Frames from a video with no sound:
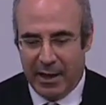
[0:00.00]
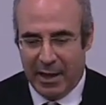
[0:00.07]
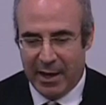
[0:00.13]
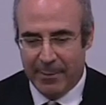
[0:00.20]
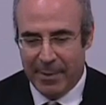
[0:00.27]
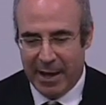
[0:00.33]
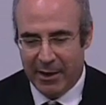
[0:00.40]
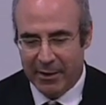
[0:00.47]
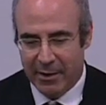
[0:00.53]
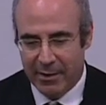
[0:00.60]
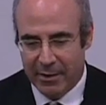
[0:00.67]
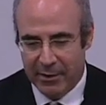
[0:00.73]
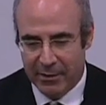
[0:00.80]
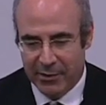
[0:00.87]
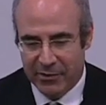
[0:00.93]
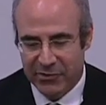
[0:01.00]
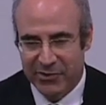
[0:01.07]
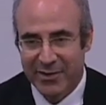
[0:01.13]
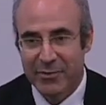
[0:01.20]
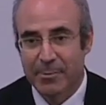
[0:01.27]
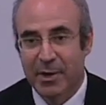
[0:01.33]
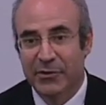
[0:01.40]
And about
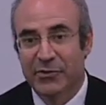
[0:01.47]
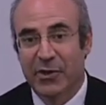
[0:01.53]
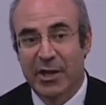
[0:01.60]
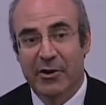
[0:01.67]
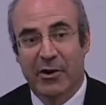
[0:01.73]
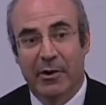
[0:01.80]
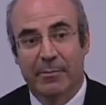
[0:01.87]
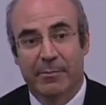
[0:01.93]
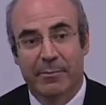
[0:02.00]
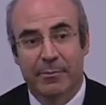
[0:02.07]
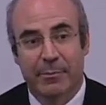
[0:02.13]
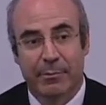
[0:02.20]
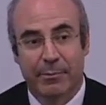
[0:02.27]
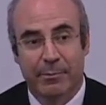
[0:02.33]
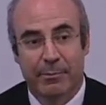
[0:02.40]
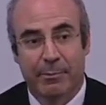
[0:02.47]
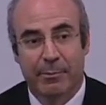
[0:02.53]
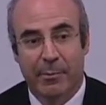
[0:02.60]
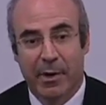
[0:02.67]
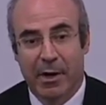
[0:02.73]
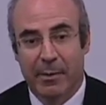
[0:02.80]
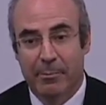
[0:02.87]
seven months later,
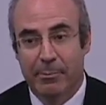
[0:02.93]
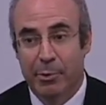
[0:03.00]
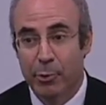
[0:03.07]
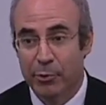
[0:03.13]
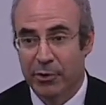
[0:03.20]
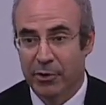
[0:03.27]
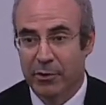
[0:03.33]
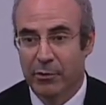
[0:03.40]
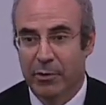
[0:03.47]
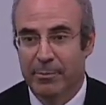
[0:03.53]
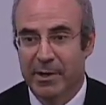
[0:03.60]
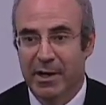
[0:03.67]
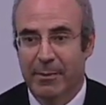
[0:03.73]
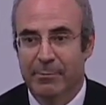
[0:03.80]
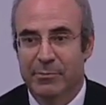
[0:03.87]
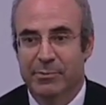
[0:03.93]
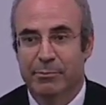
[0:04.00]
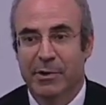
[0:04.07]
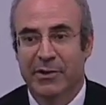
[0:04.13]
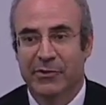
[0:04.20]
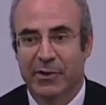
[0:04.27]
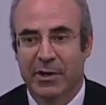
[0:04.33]
Uh, Putin, who had become
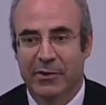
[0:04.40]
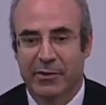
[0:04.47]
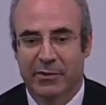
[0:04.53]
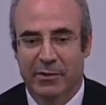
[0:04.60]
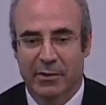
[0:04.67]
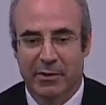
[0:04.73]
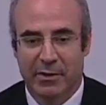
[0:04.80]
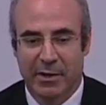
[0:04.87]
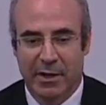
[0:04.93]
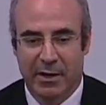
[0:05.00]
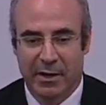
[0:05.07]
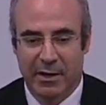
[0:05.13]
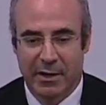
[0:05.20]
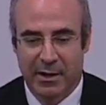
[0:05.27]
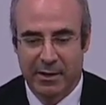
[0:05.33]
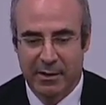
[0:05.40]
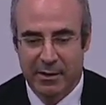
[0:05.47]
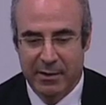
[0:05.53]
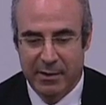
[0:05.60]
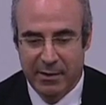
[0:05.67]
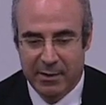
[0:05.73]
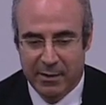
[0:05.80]
president in, in uh,
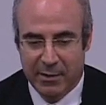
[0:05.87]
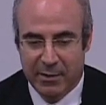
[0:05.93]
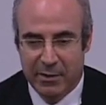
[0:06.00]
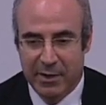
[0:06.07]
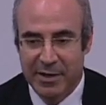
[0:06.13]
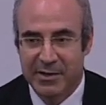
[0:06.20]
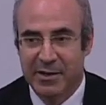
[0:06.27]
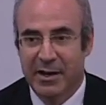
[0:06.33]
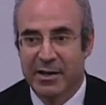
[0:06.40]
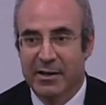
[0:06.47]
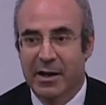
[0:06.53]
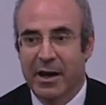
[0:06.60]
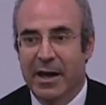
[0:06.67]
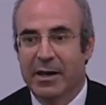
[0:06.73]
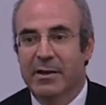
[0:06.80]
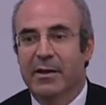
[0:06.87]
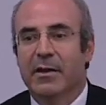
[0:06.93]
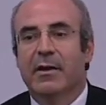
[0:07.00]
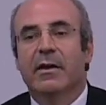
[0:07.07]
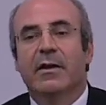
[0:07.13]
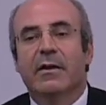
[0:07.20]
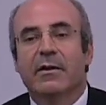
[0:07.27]
nineteen ninety-nine,
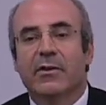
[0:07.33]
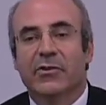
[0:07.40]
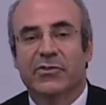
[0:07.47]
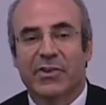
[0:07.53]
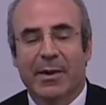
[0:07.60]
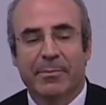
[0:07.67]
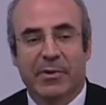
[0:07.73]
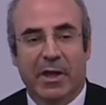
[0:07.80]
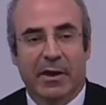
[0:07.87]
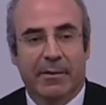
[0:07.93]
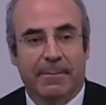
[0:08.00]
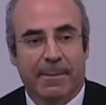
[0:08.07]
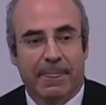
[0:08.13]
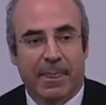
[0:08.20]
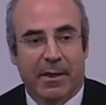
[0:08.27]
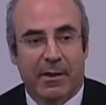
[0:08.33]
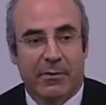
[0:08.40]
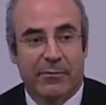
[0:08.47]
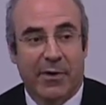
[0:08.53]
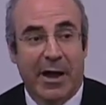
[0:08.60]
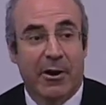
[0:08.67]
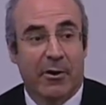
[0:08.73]
stepped in,
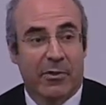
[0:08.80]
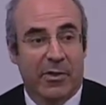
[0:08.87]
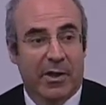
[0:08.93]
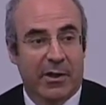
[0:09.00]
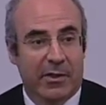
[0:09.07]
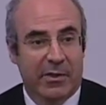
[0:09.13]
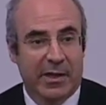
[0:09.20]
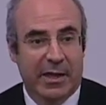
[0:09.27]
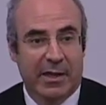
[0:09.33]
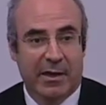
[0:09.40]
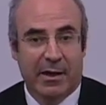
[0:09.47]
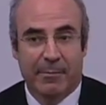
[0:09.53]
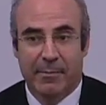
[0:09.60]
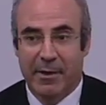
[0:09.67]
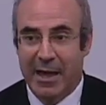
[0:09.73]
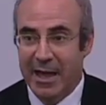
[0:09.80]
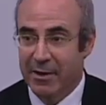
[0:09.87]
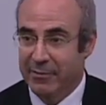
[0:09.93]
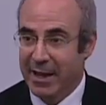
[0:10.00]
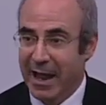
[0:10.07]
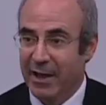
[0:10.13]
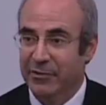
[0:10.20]
fired the, the um, head
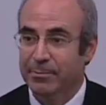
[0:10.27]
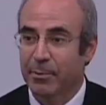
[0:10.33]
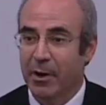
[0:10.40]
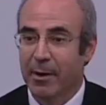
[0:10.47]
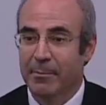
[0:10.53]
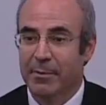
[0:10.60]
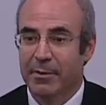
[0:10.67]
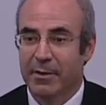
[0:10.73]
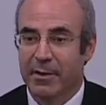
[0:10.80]
of Gazprom,